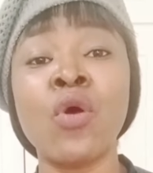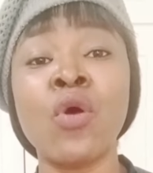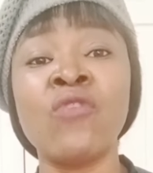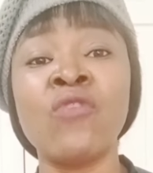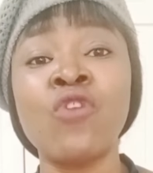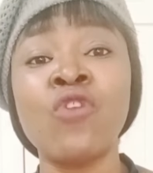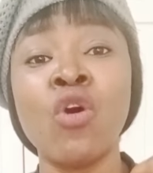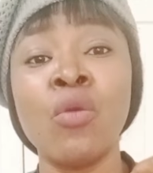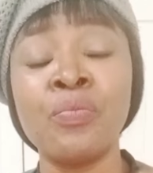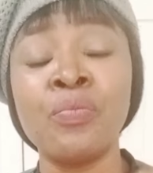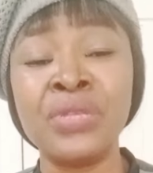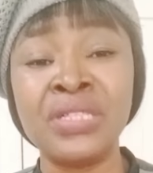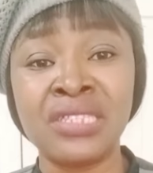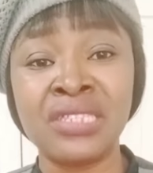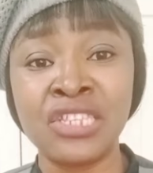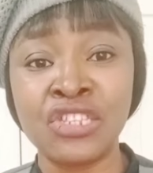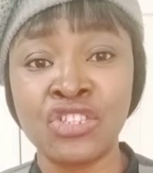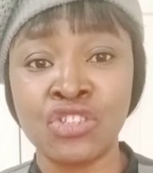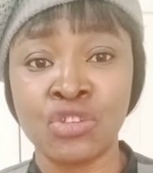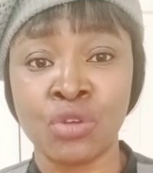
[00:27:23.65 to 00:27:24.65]
of
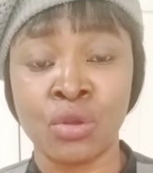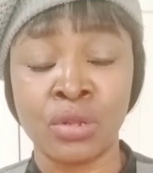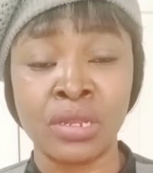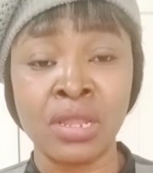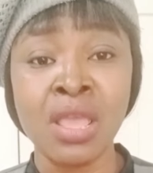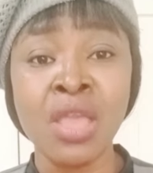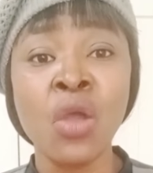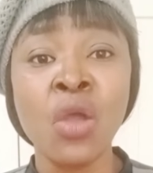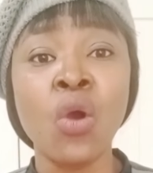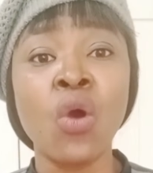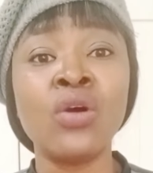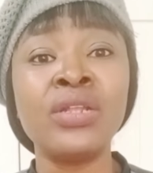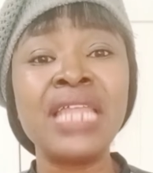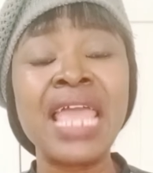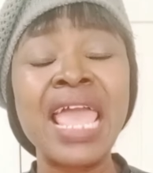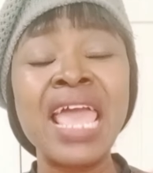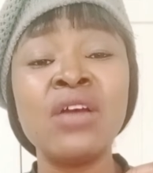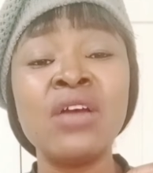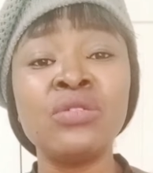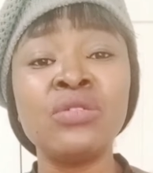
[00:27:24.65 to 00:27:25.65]
competition,
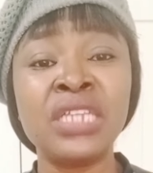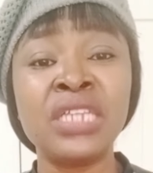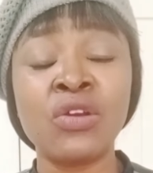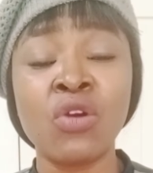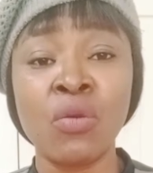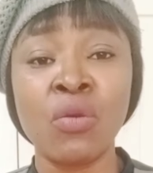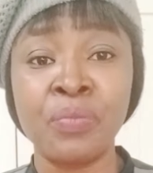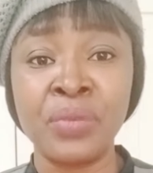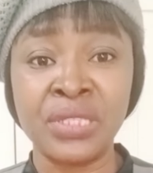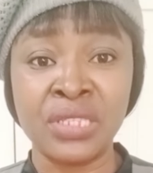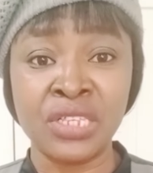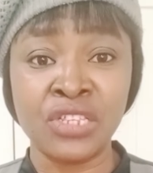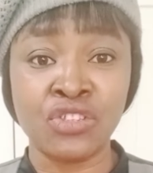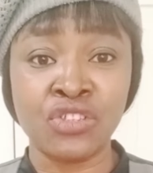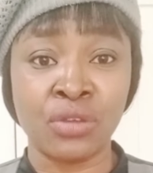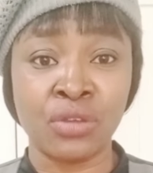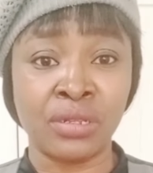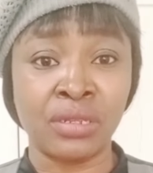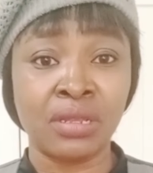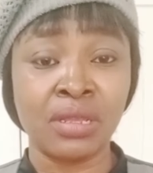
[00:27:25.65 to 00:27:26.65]
unhealthy
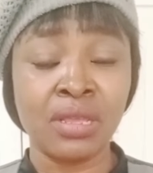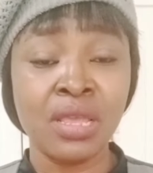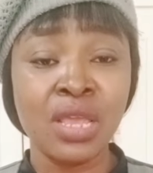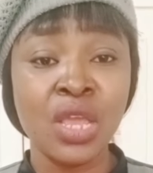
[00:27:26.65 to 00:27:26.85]
competition.